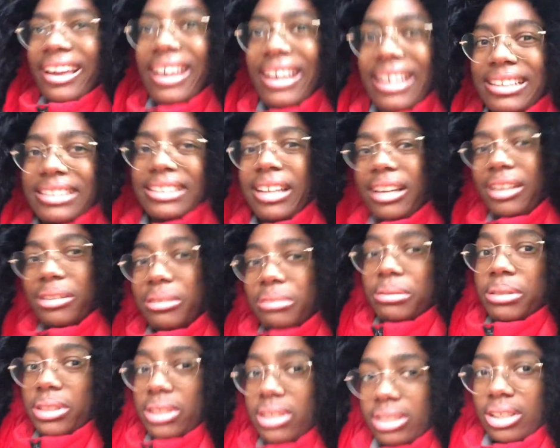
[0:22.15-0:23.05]
and I
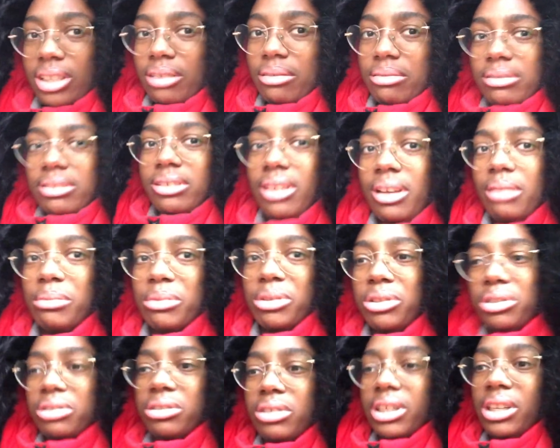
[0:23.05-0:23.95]
wish I was coming
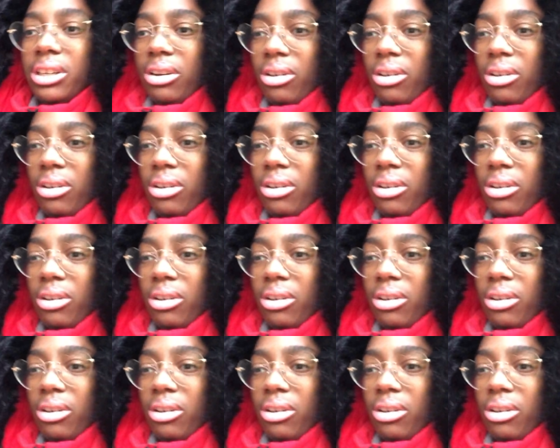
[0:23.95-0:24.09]
straight